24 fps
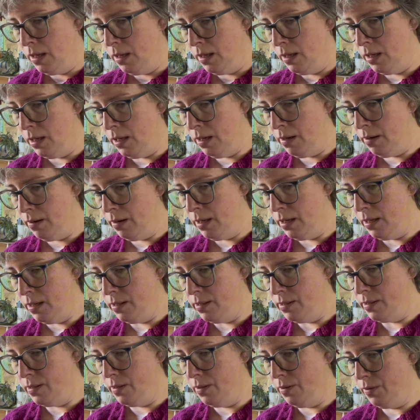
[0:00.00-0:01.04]
Here
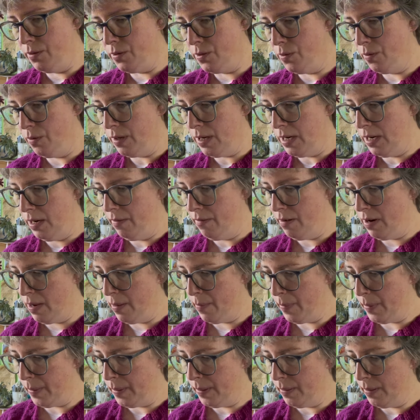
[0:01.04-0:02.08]
is the Not So Granny
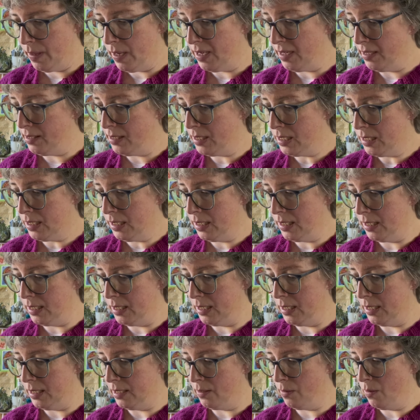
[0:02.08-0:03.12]
wrap. I started
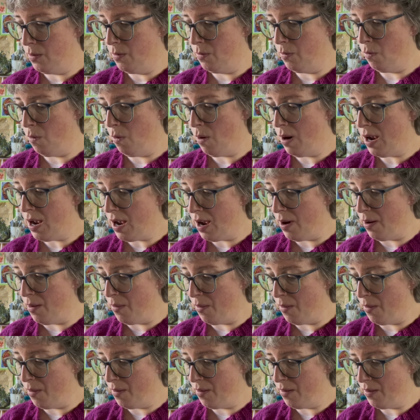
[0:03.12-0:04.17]
it,
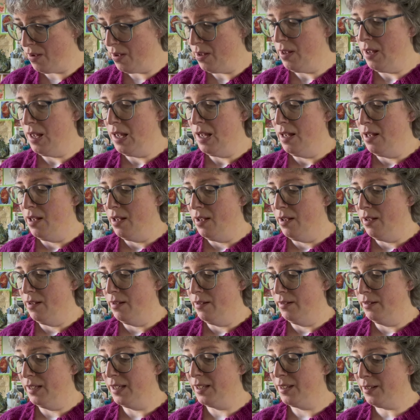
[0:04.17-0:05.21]
wow,
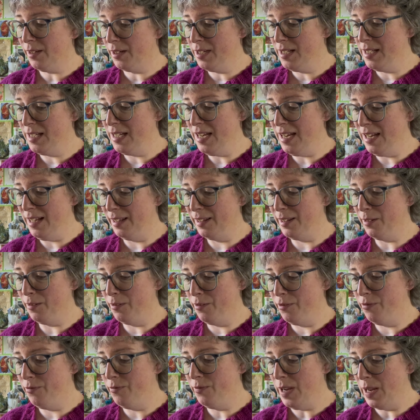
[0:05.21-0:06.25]
the 13th of
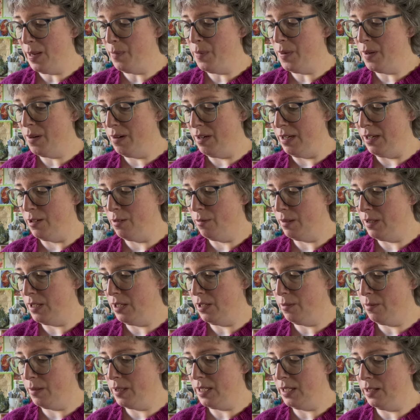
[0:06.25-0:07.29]
February
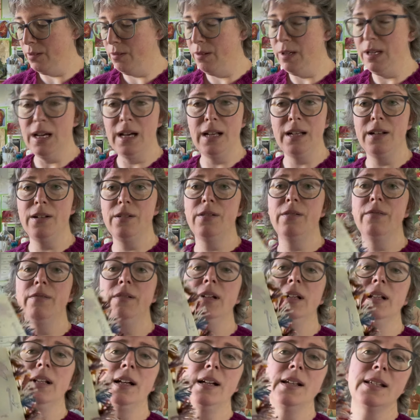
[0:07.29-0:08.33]
2023. I did not
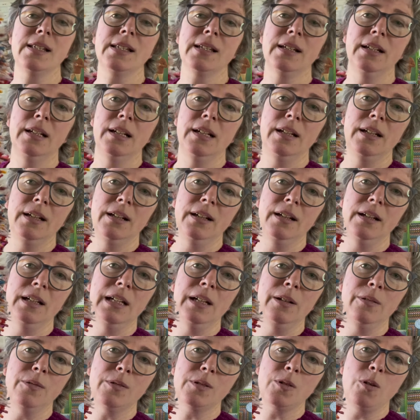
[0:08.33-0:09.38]
realise
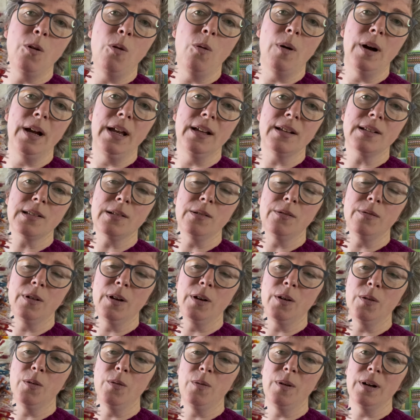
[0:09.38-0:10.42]
it was quite as long
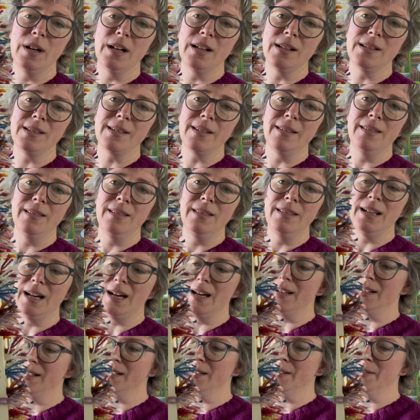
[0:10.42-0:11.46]
ago as
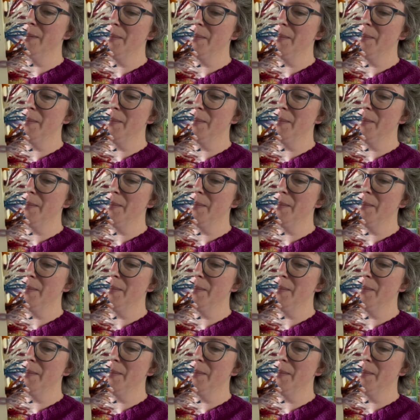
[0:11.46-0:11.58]
that.